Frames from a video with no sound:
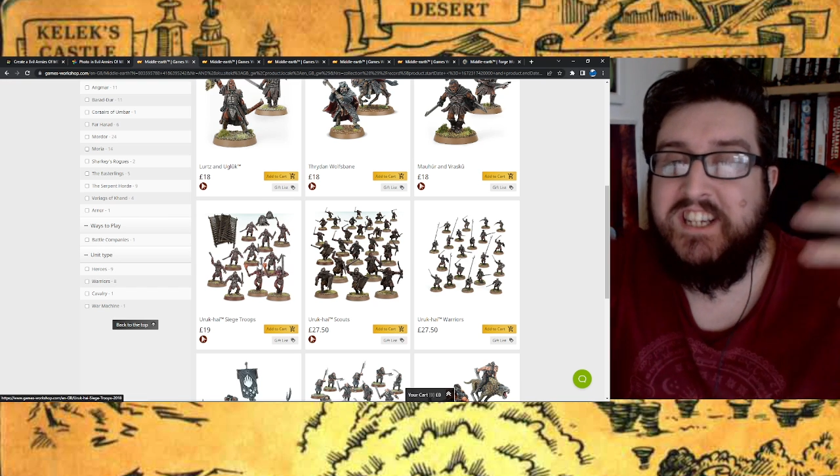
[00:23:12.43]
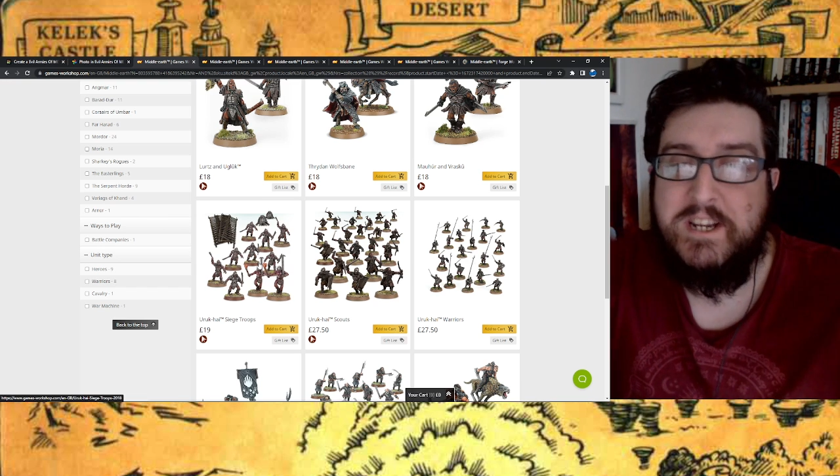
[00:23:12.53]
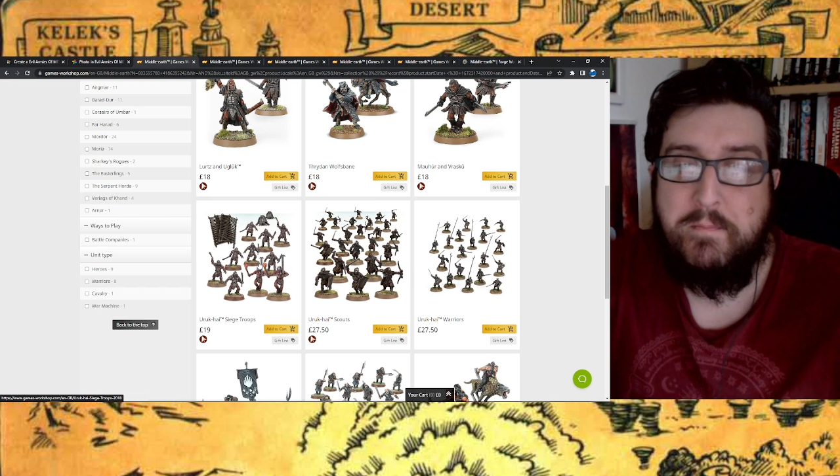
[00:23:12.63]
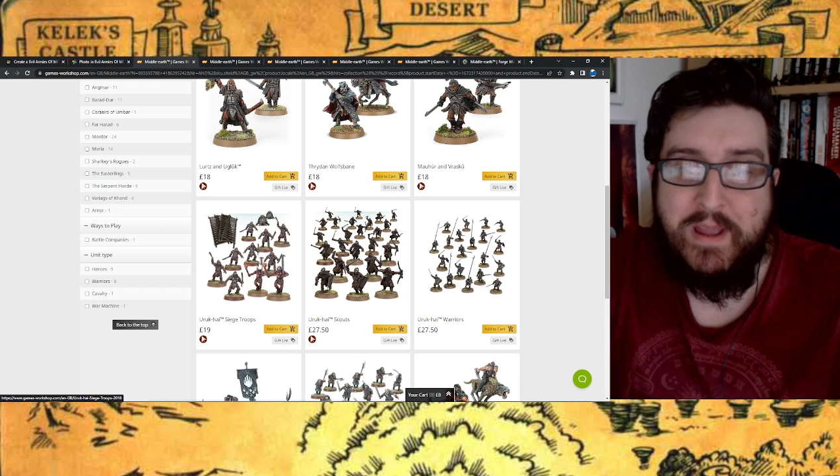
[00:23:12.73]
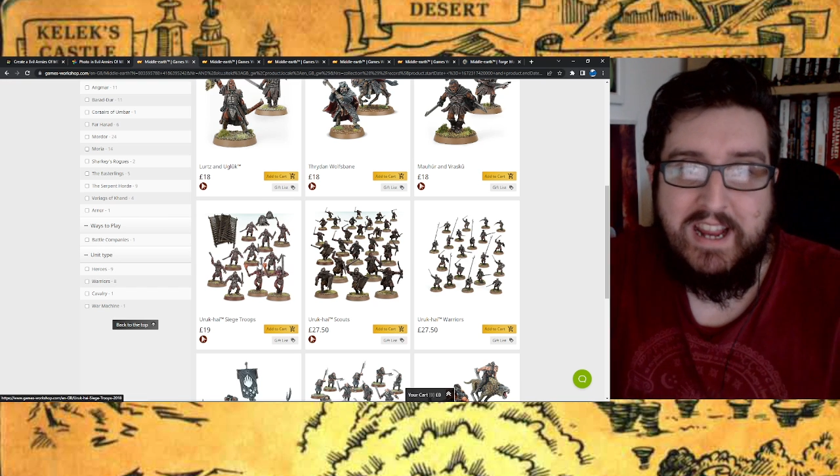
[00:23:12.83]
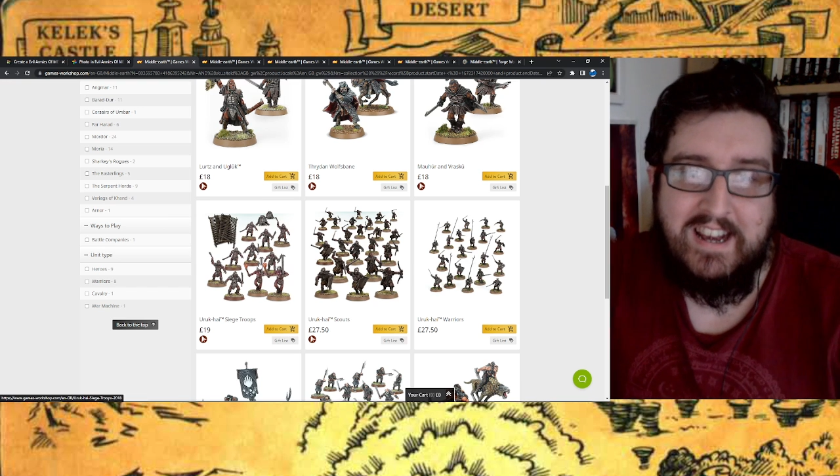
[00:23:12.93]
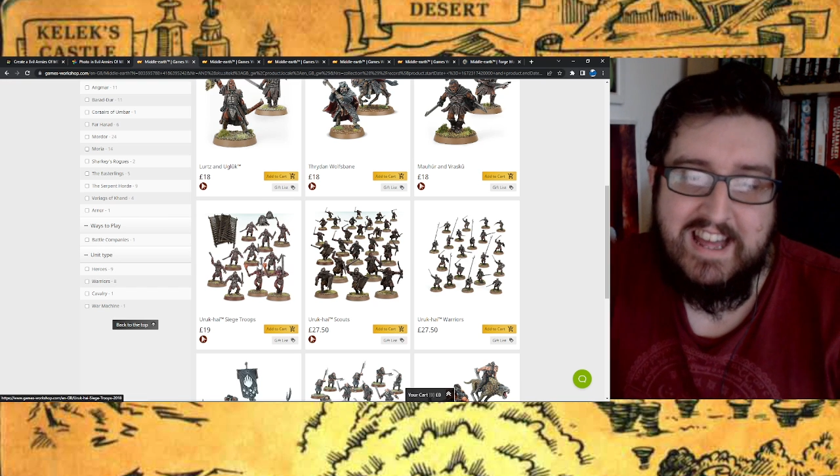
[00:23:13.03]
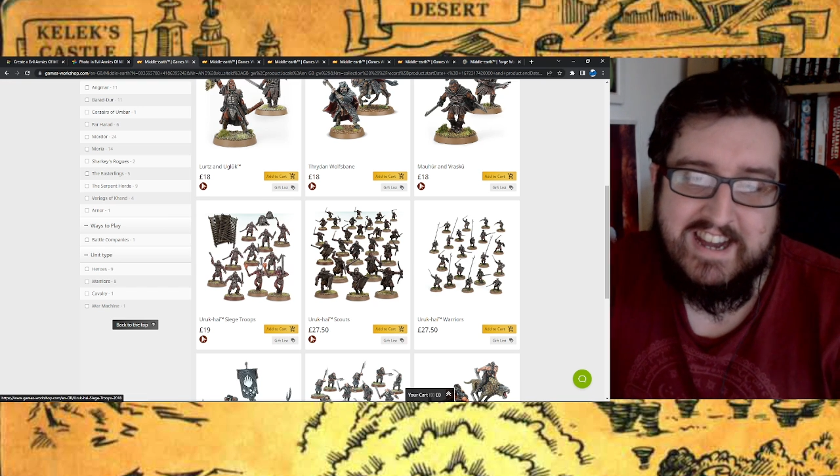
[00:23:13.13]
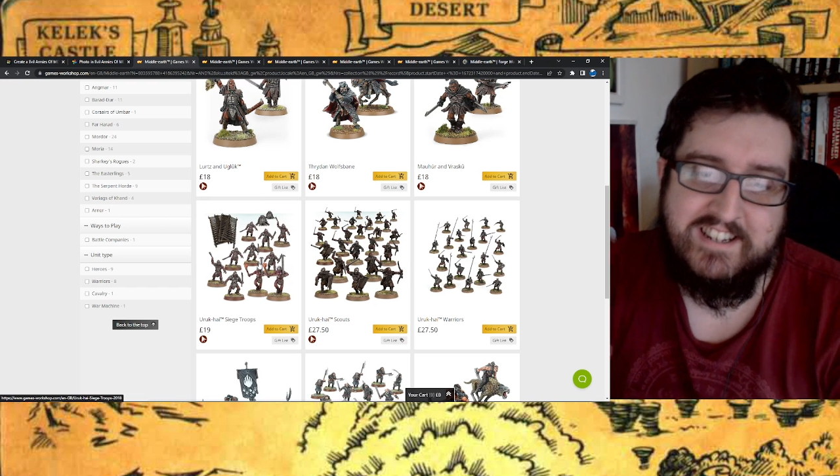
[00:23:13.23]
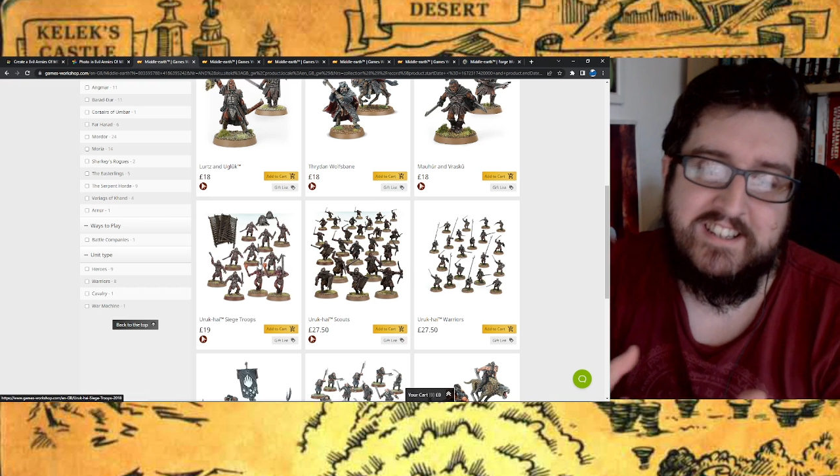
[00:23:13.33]
and your big
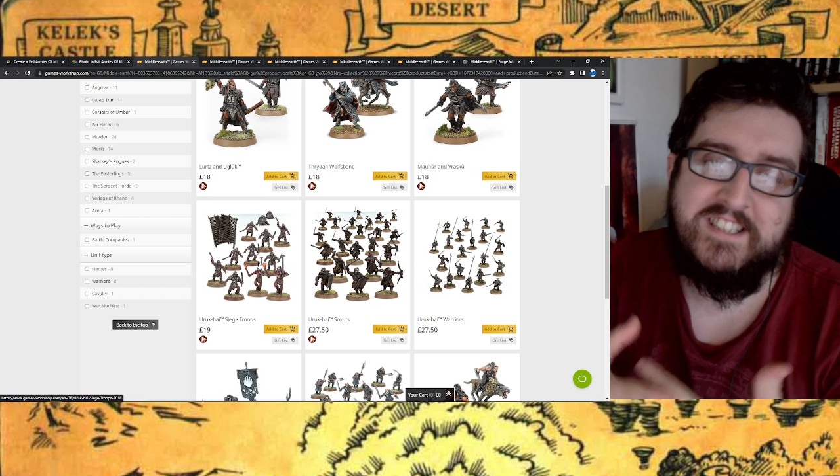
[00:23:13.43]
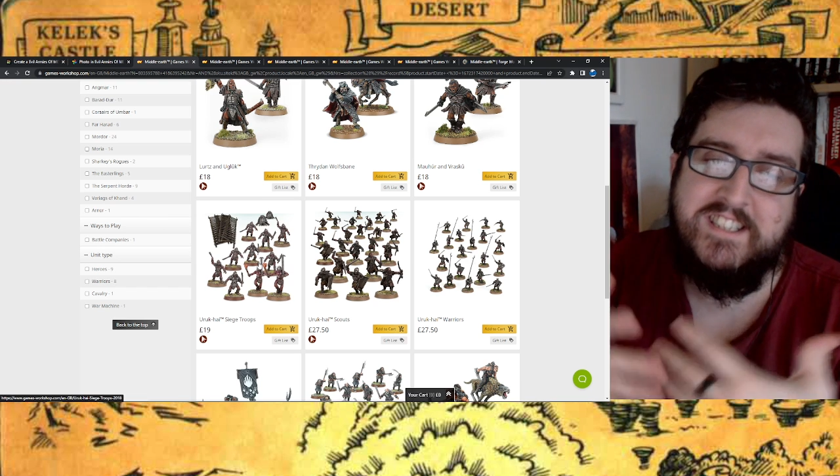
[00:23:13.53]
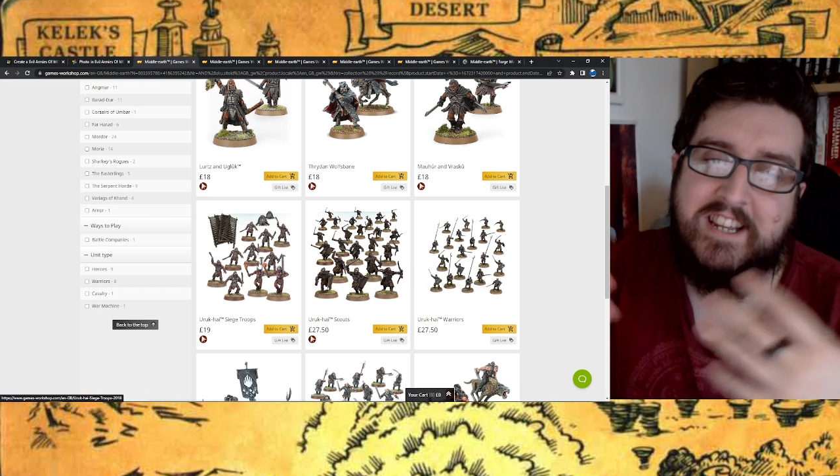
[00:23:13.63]
ladders